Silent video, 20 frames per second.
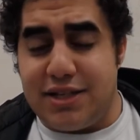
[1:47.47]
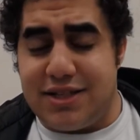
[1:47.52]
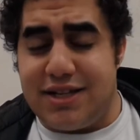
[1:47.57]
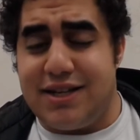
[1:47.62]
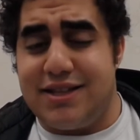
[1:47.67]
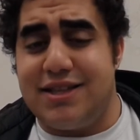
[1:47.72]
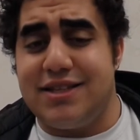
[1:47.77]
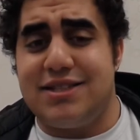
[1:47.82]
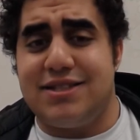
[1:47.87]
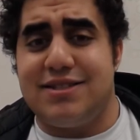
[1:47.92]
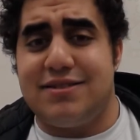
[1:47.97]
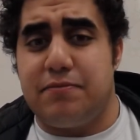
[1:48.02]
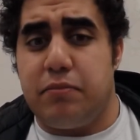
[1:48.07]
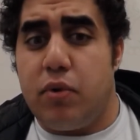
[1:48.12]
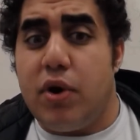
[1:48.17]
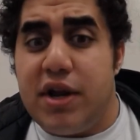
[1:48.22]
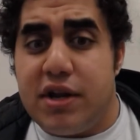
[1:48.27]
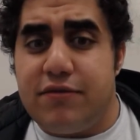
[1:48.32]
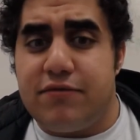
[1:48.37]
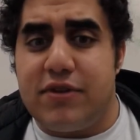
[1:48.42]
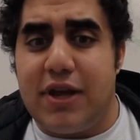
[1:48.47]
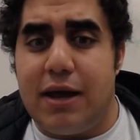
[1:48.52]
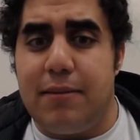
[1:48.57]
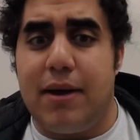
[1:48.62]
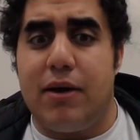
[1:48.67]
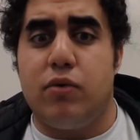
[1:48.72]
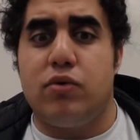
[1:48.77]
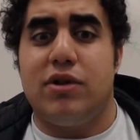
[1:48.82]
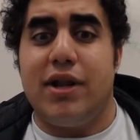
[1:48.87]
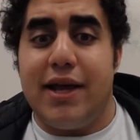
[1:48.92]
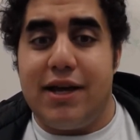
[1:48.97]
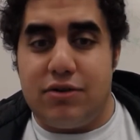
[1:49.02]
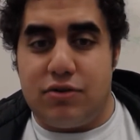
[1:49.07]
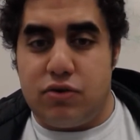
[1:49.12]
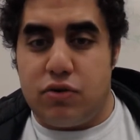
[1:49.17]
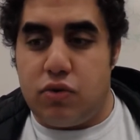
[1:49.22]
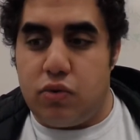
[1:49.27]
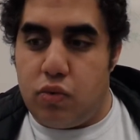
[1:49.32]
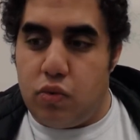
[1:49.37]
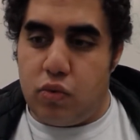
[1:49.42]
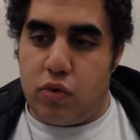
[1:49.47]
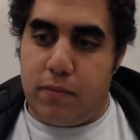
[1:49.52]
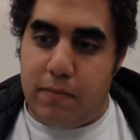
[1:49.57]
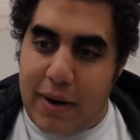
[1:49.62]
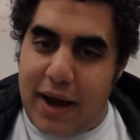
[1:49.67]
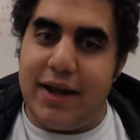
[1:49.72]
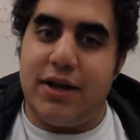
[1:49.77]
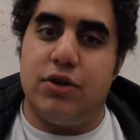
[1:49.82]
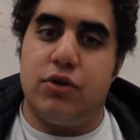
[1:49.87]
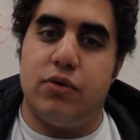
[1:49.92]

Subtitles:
And at this point of time, I would like to remind